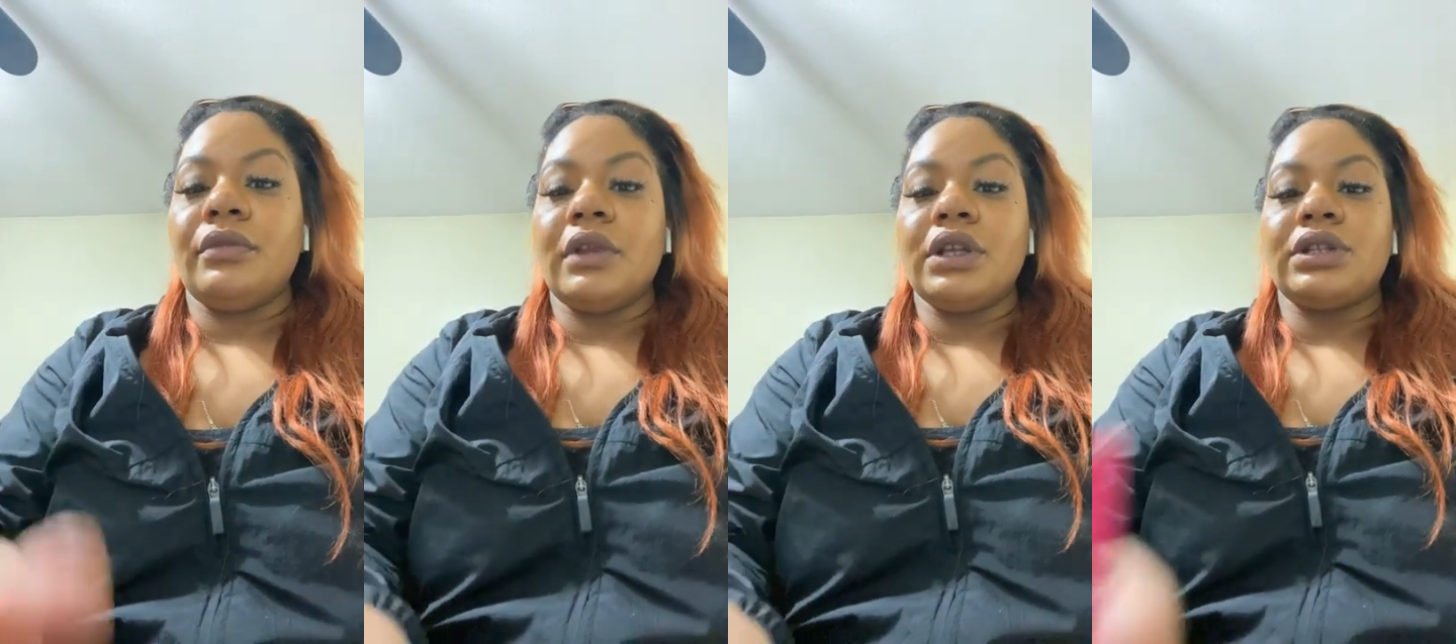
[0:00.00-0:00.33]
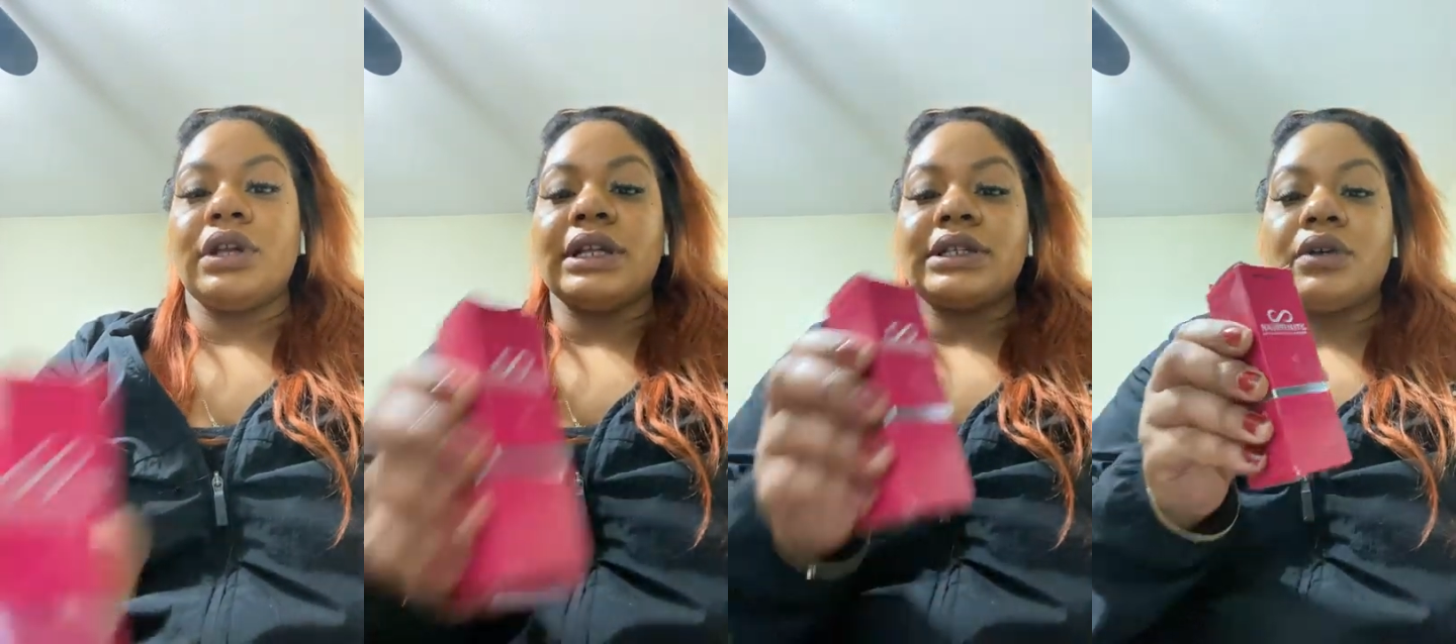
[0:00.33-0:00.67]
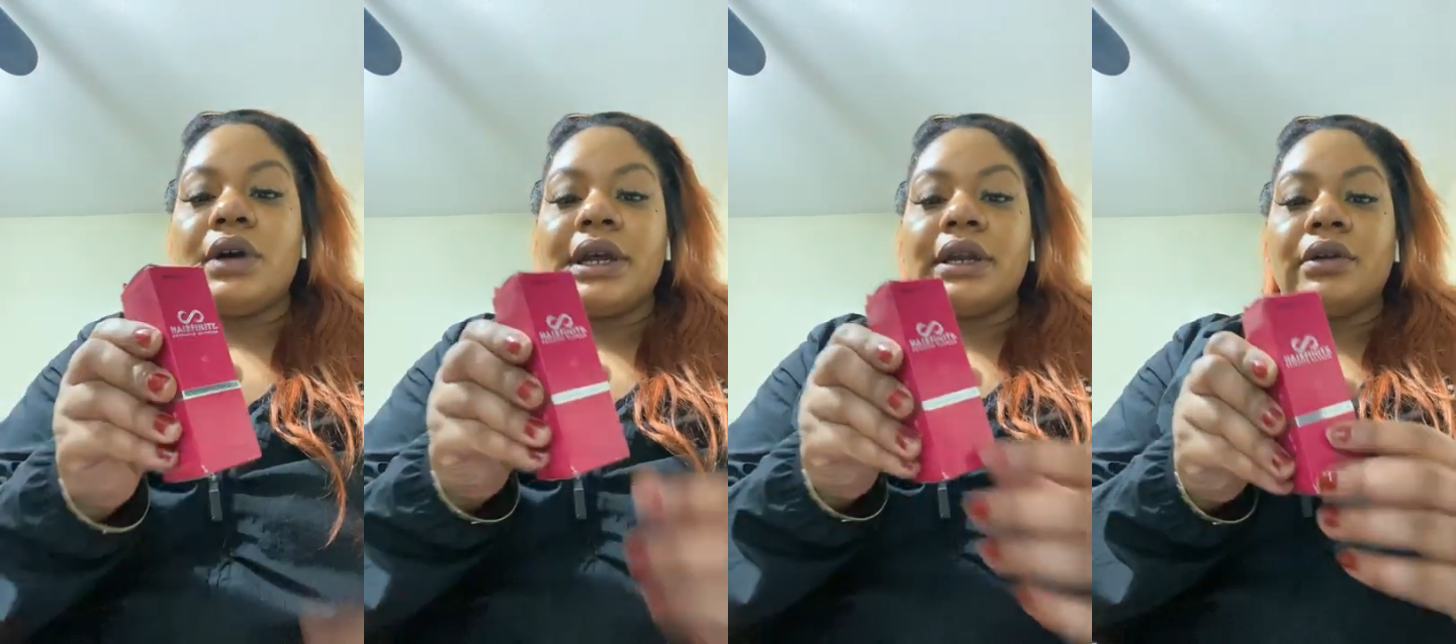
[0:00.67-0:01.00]
So let's
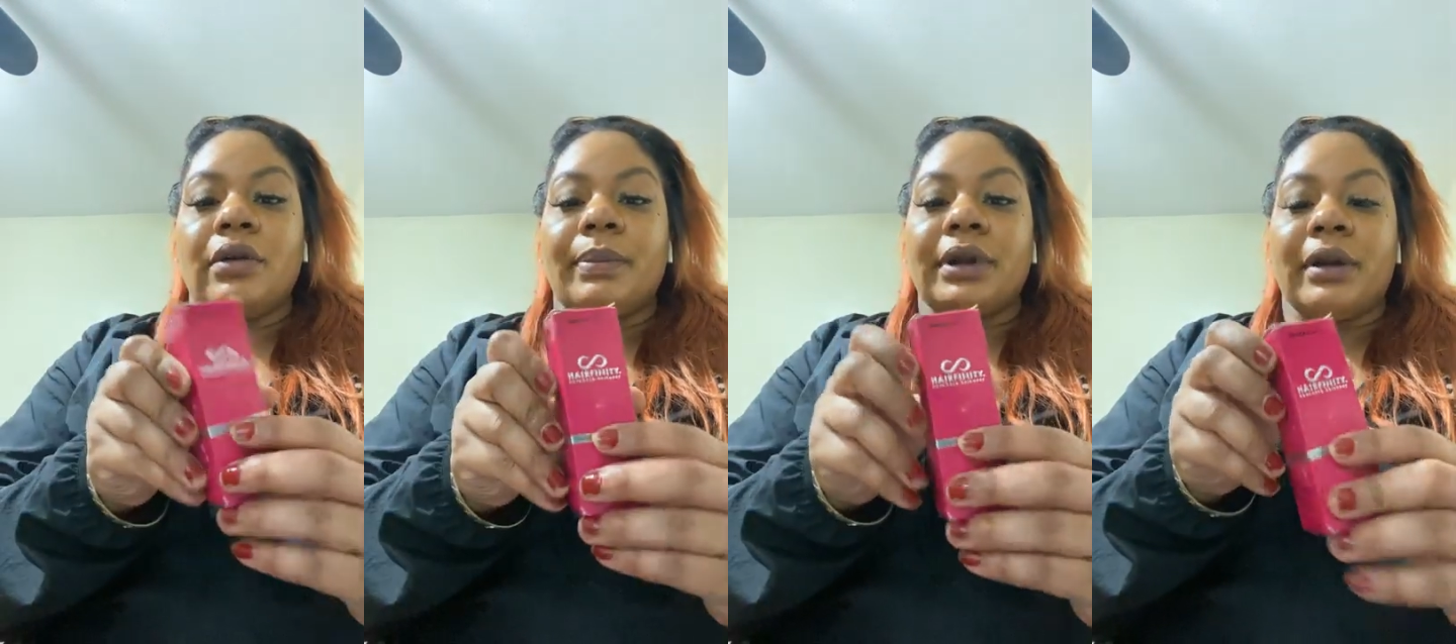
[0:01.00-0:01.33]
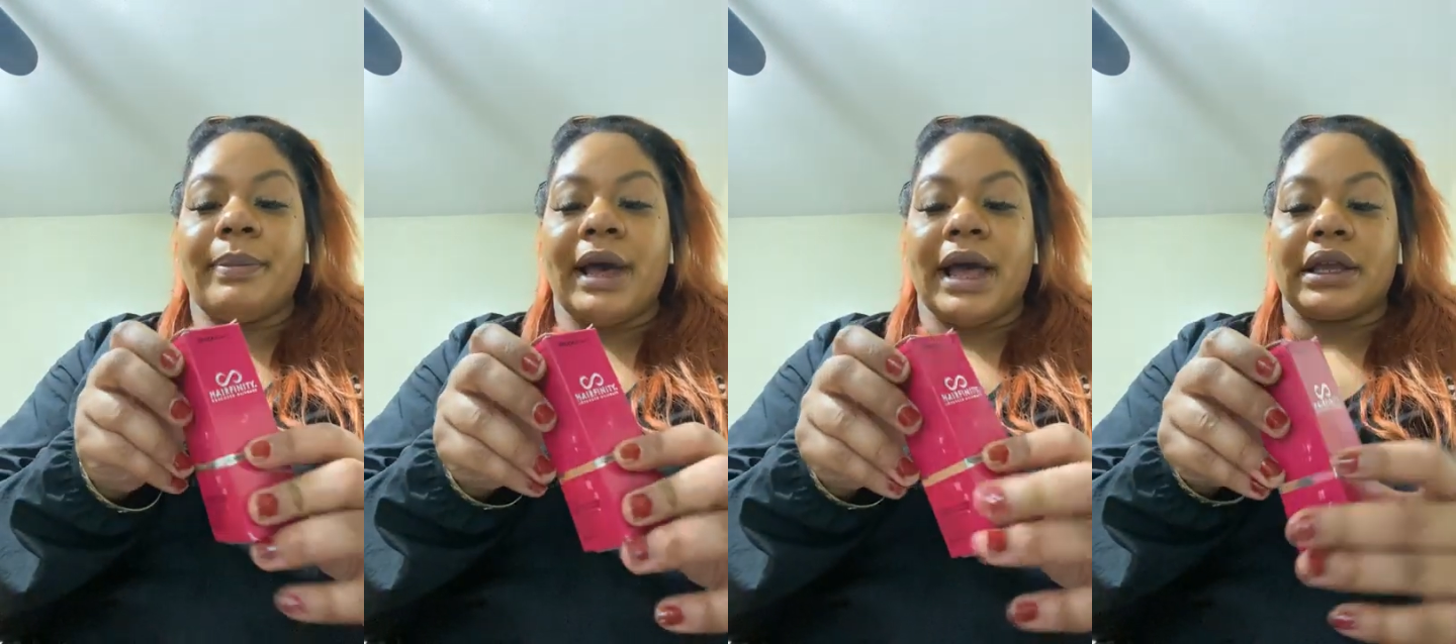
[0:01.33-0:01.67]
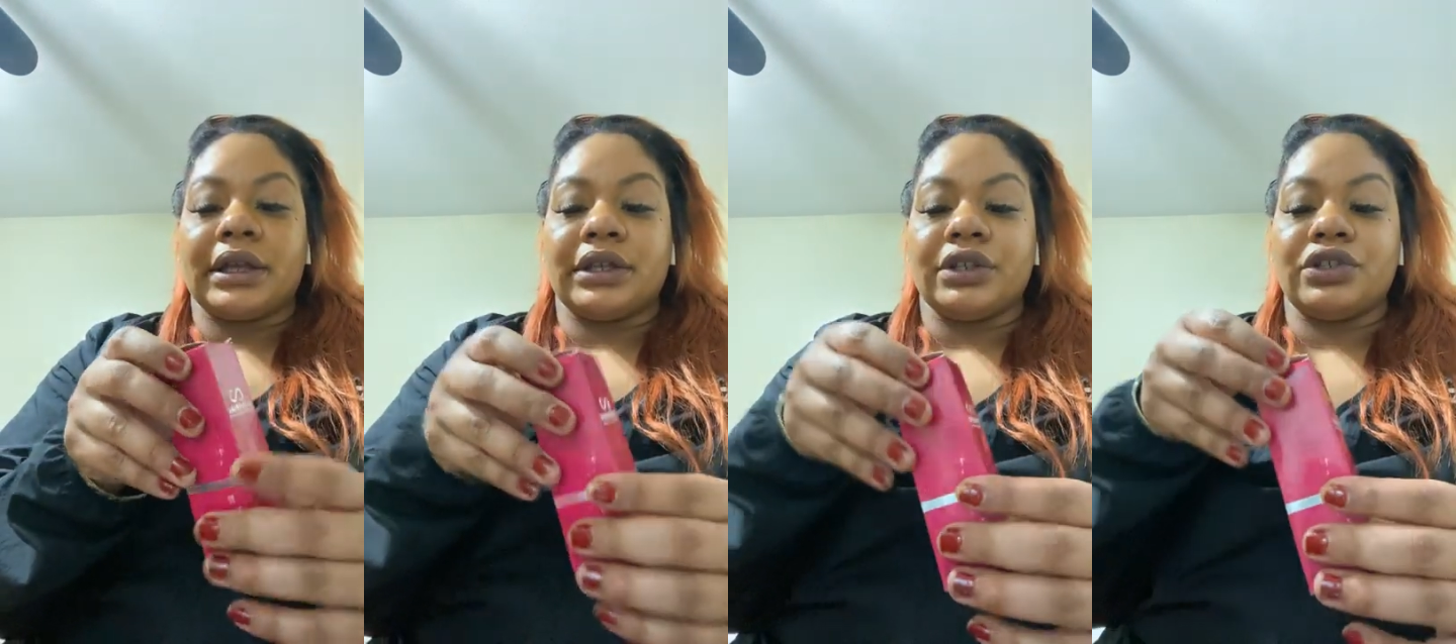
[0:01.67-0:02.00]
go ahead and open our
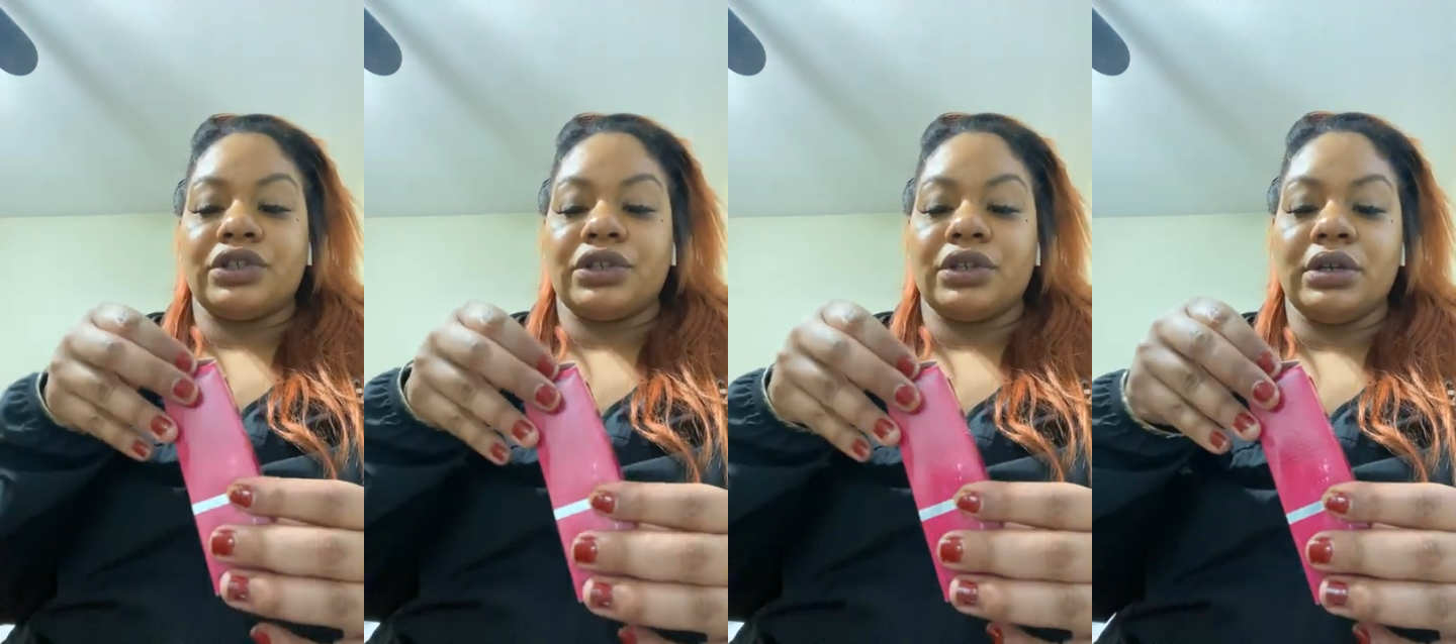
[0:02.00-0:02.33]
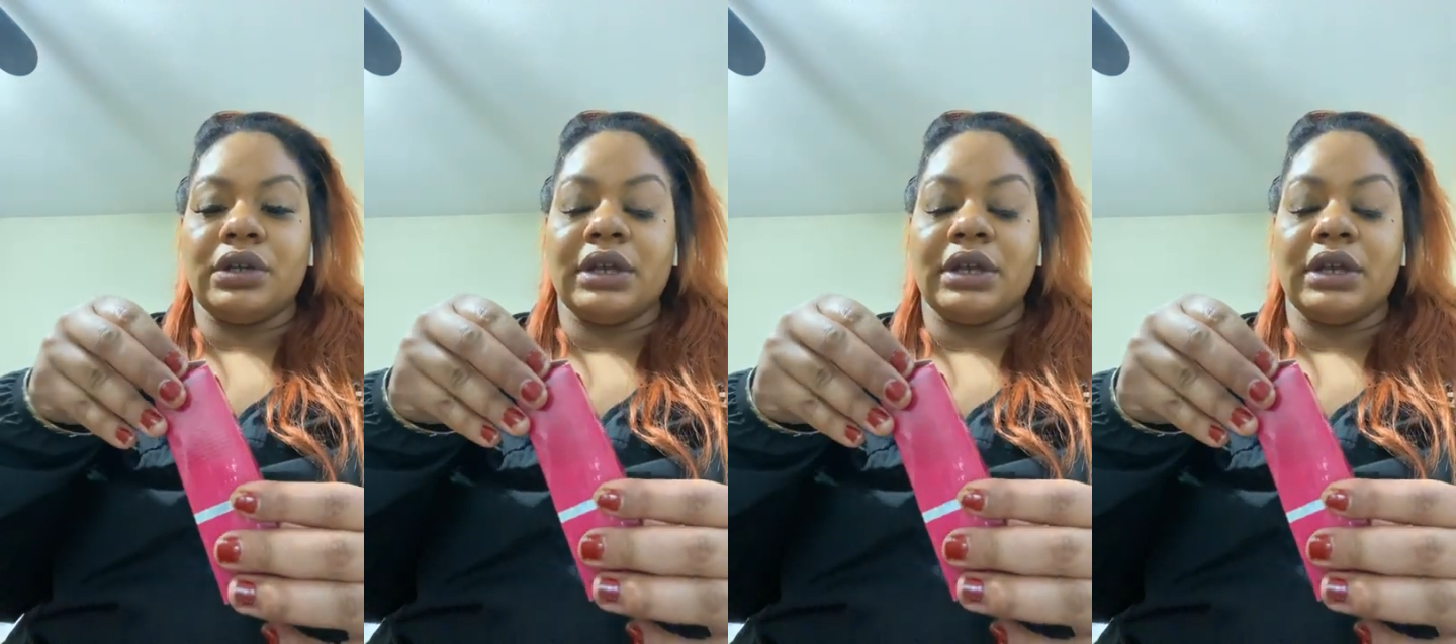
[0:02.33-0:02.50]
package.